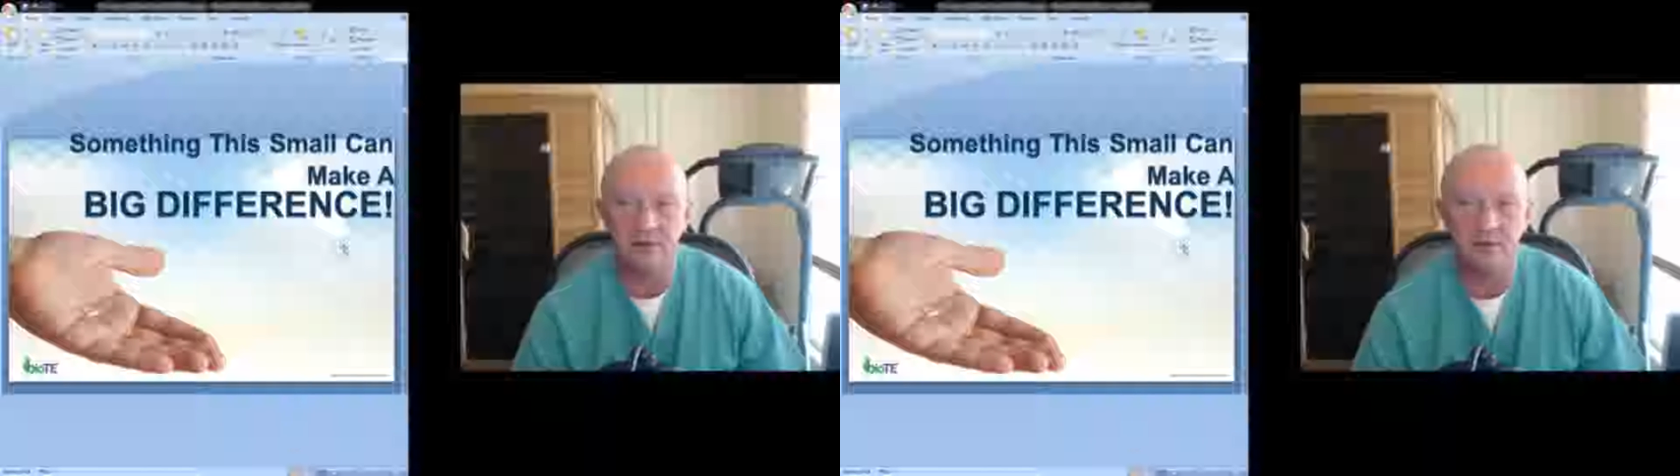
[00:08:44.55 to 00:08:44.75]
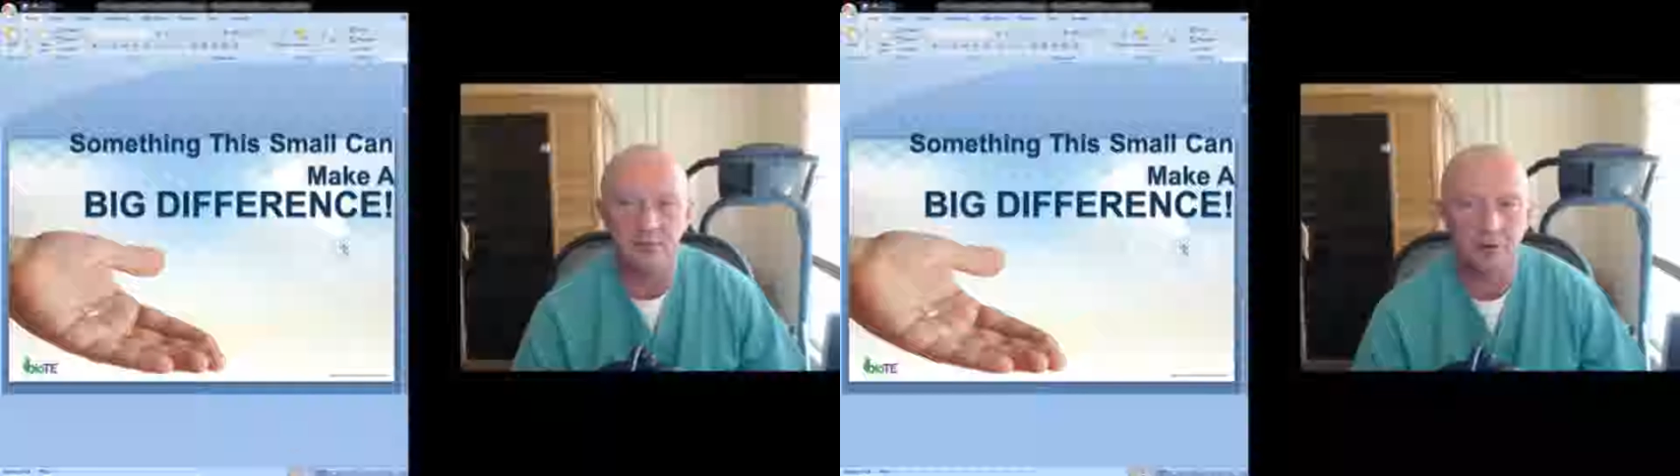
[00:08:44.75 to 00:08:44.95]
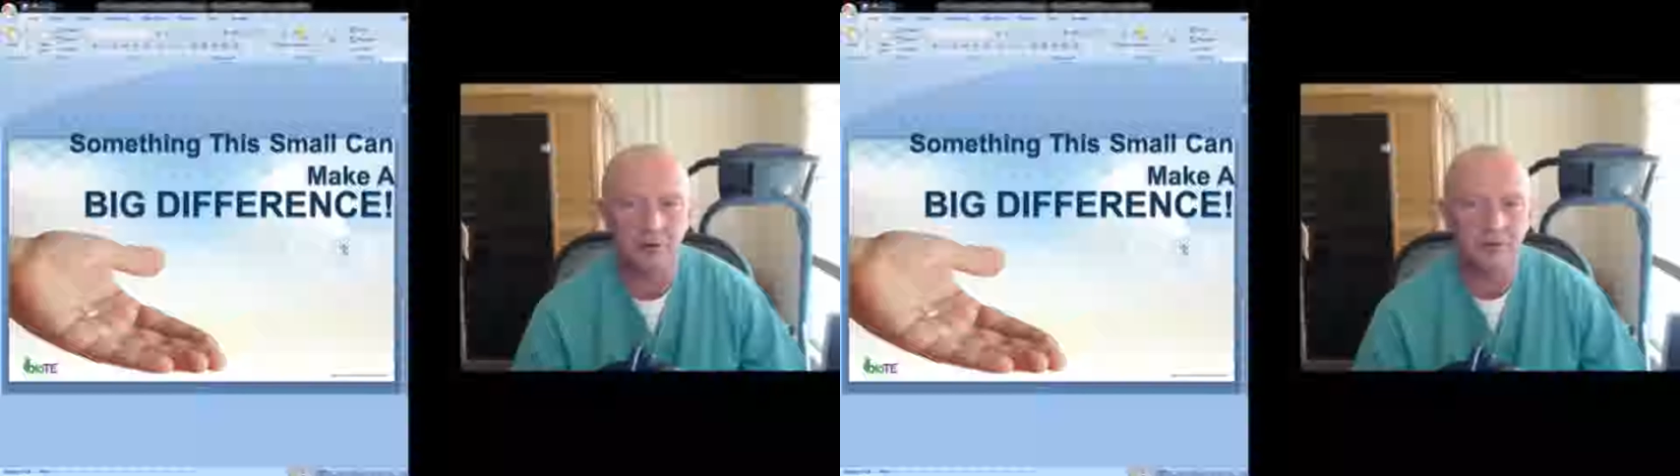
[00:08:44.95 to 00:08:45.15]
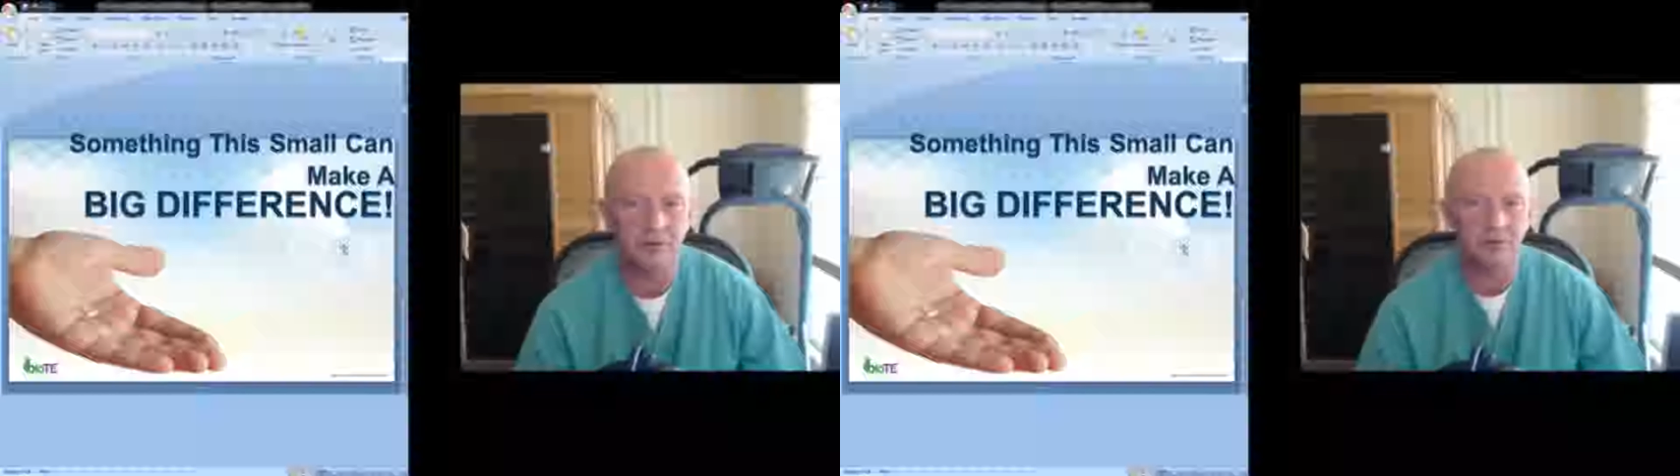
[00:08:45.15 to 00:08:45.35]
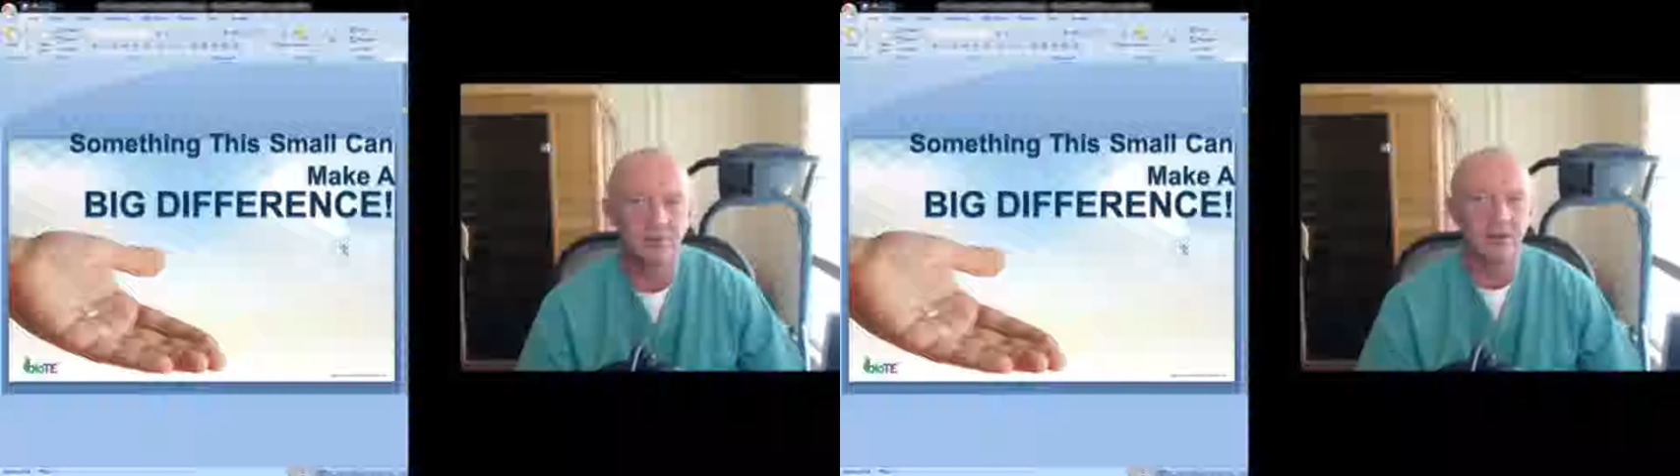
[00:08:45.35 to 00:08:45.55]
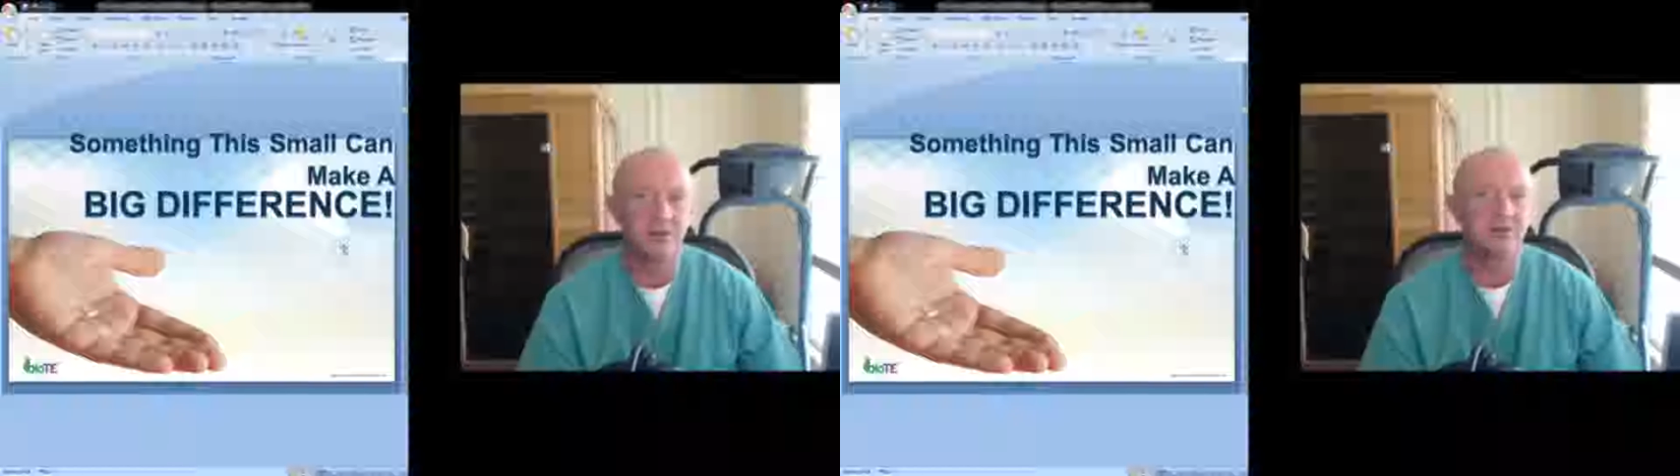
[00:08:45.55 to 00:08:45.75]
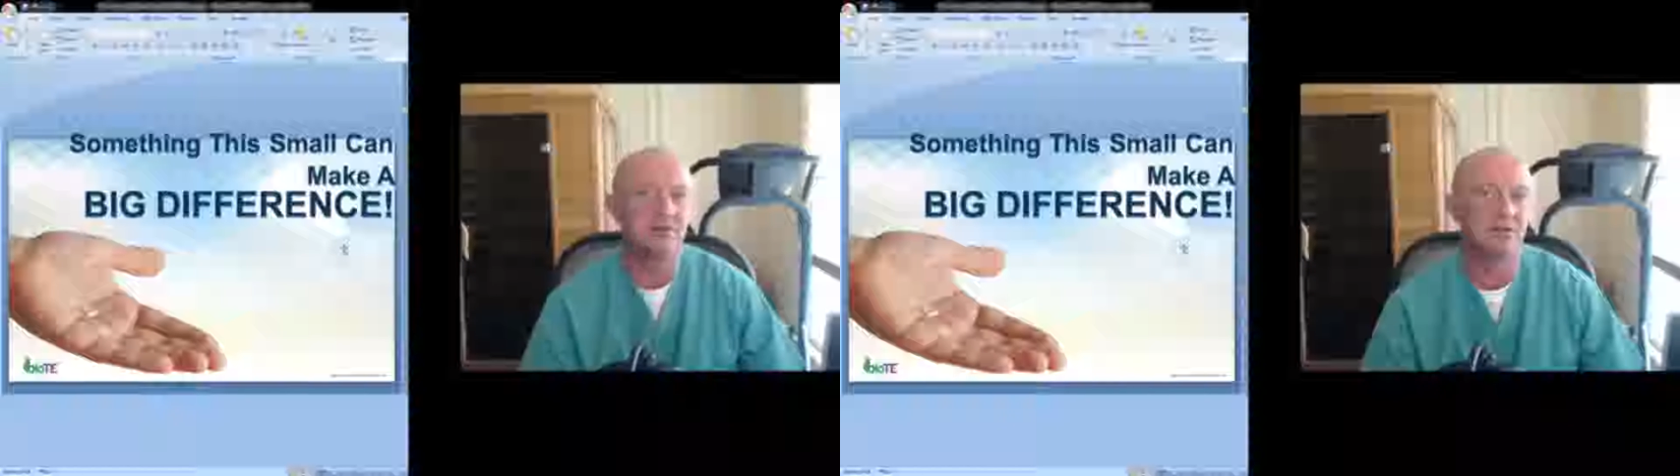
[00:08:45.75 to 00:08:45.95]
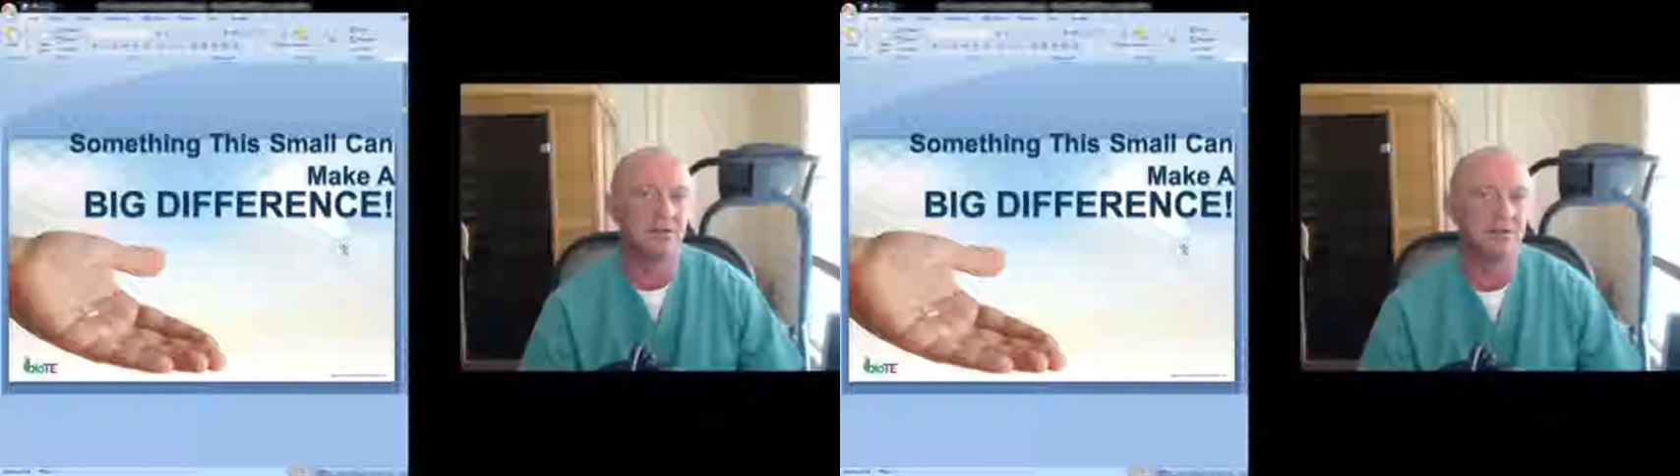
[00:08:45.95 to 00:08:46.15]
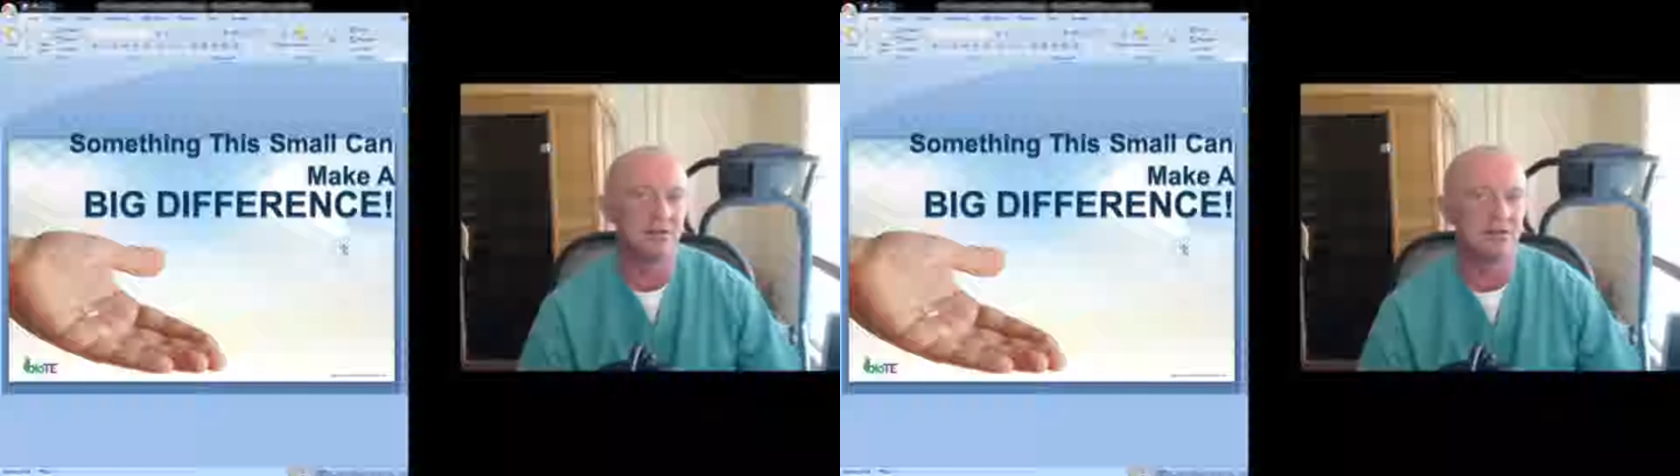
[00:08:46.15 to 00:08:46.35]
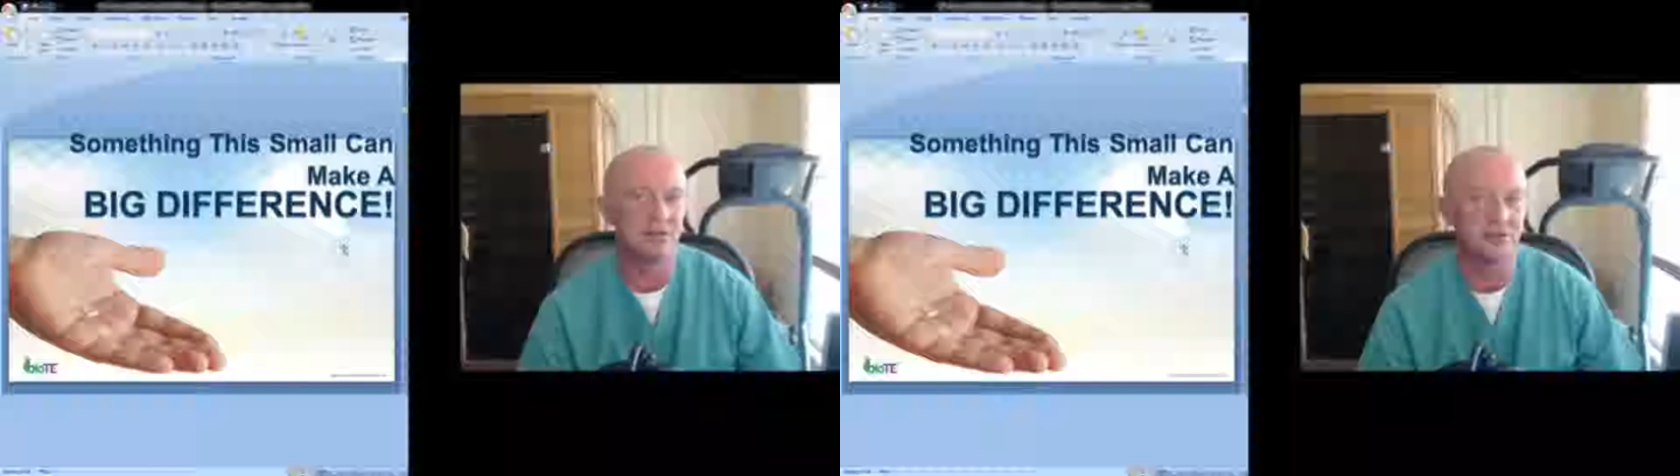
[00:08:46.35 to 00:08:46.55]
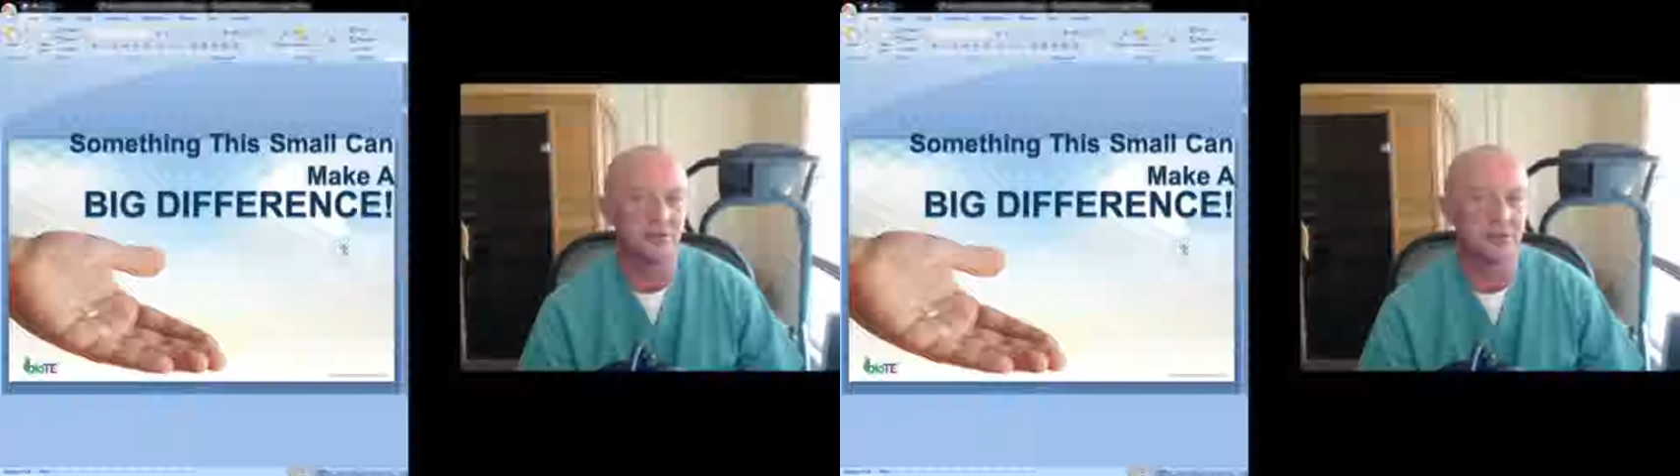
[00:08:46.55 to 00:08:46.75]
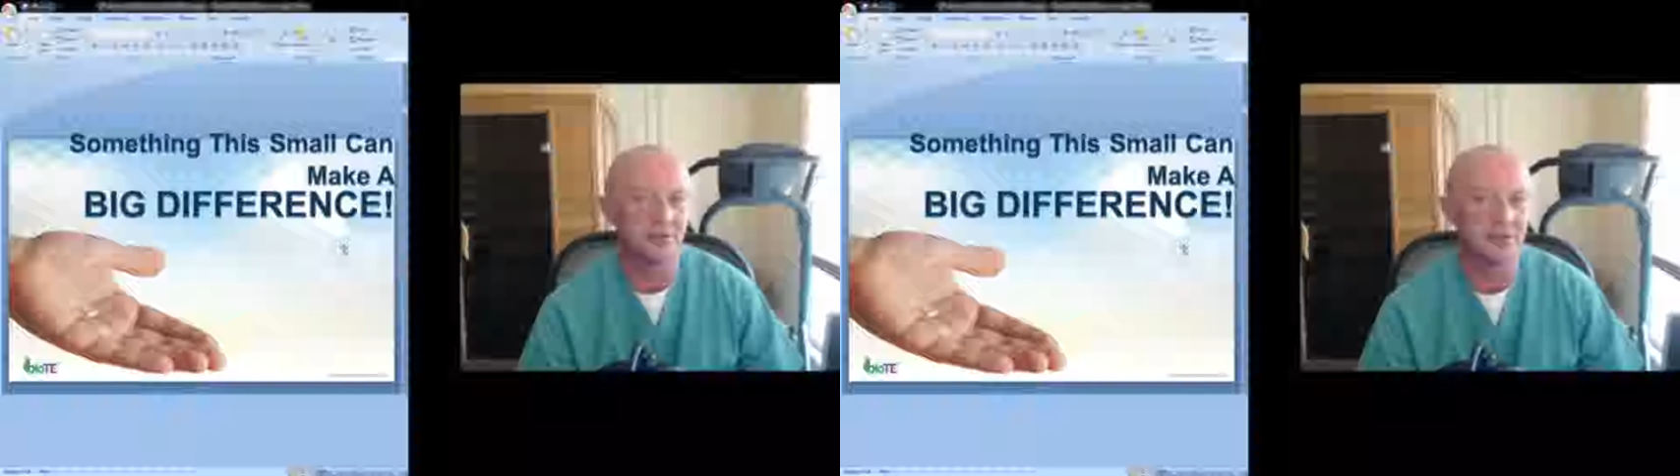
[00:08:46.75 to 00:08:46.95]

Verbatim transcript: the pros and pellets in just a little bit,